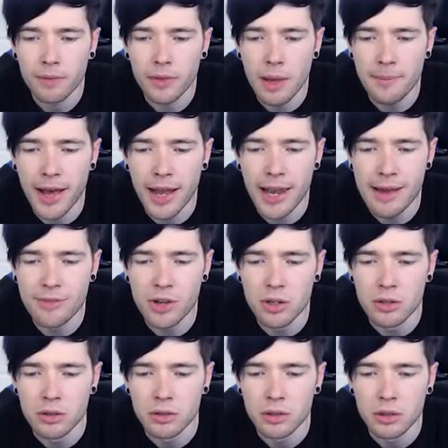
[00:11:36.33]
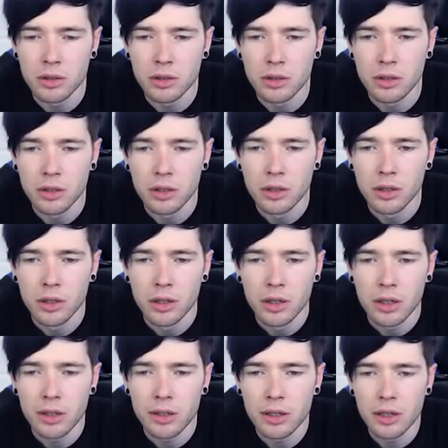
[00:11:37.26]
I'm at 11.
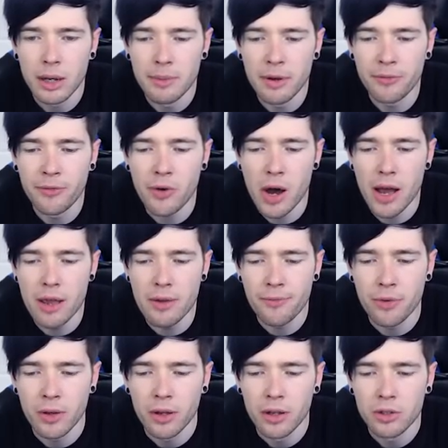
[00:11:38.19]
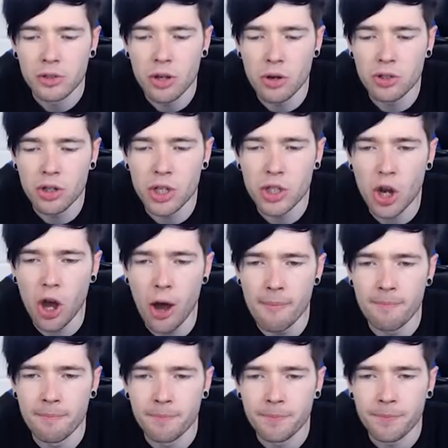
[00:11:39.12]
I'm at five. Let's go to the top.
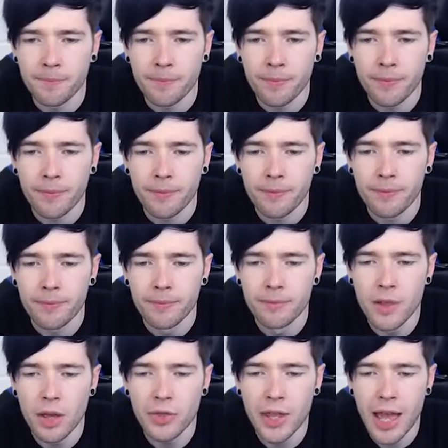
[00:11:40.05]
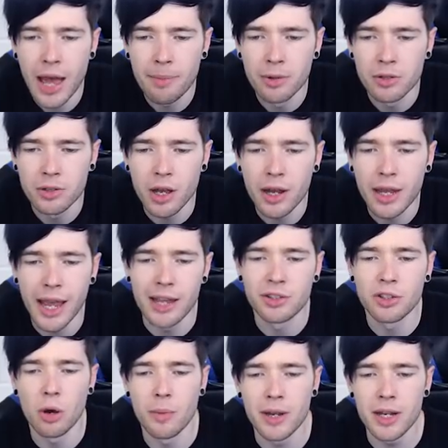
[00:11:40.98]
Nothing happens. Okay,
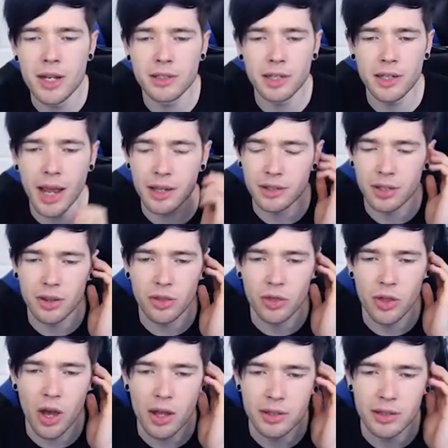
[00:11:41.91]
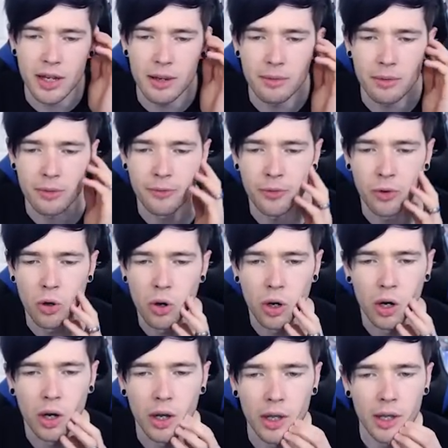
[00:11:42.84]
so we need to get to the 13th
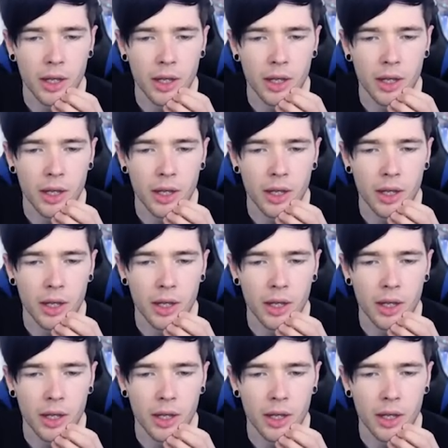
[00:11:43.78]
floor.